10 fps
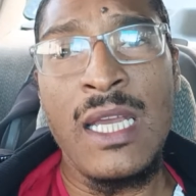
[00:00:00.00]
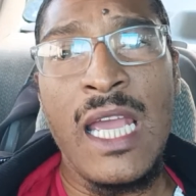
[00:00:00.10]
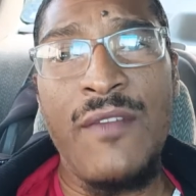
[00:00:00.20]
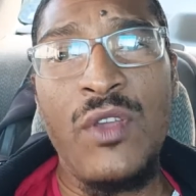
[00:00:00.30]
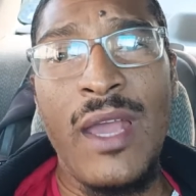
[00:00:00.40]

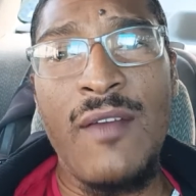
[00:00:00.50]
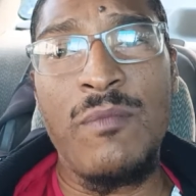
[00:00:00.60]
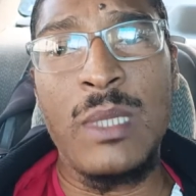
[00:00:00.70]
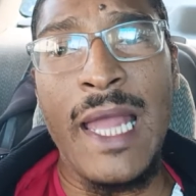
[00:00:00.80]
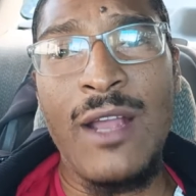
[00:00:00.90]
If you
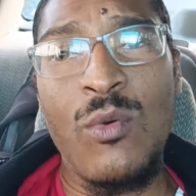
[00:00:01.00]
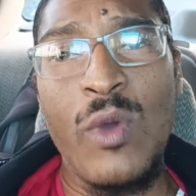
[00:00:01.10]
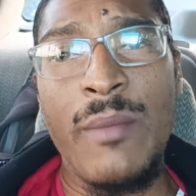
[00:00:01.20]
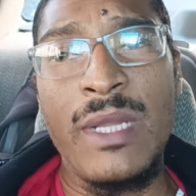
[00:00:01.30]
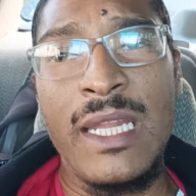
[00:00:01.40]
have black
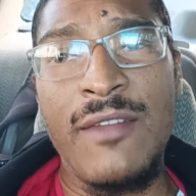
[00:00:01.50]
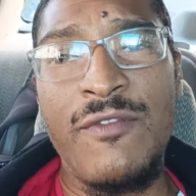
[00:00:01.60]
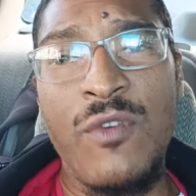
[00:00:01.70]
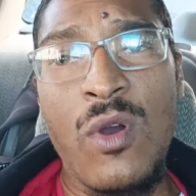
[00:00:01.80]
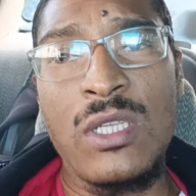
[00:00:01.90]
women
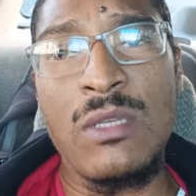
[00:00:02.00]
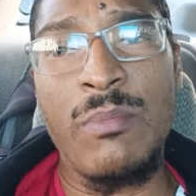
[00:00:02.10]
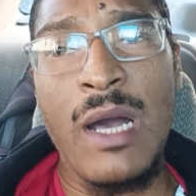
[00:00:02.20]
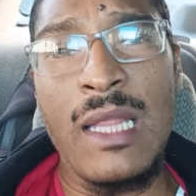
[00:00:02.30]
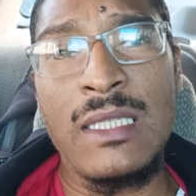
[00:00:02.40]
enforcing
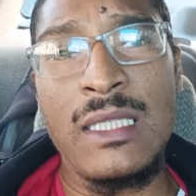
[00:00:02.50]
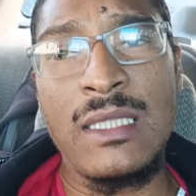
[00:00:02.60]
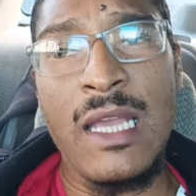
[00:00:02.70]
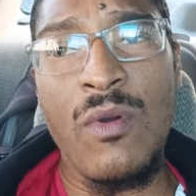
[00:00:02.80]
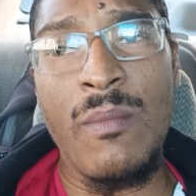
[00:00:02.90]
policies
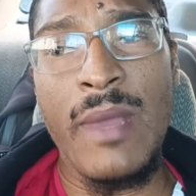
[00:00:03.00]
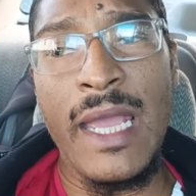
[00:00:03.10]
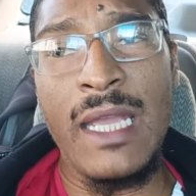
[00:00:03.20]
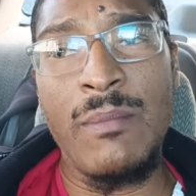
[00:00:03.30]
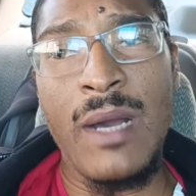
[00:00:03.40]
that were
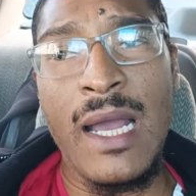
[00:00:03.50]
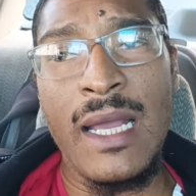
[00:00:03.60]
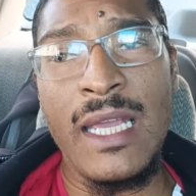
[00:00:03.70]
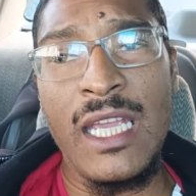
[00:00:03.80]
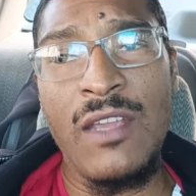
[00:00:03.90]
made
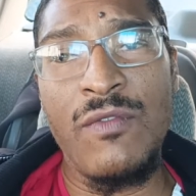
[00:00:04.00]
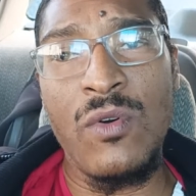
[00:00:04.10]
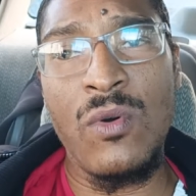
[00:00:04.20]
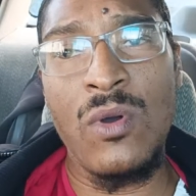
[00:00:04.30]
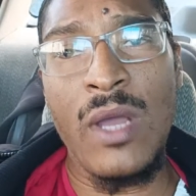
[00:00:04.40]
by
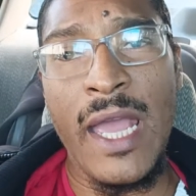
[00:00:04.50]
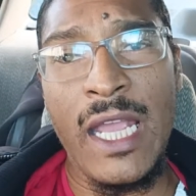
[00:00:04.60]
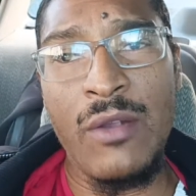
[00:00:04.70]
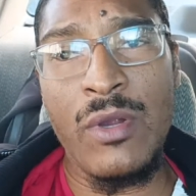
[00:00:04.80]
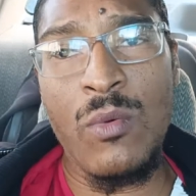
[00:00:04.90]
evil,
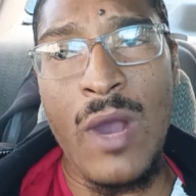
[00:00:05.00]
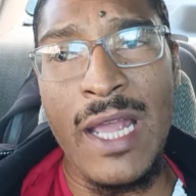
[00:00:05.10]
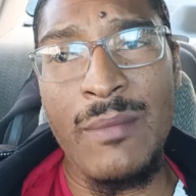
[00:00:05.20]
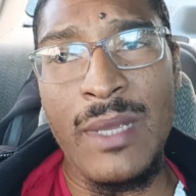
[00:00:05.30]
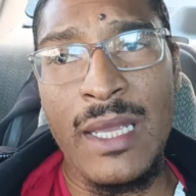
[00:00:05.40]
angry
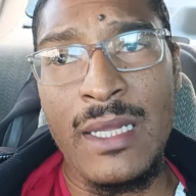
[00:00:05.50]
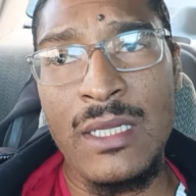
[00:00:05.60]
white men,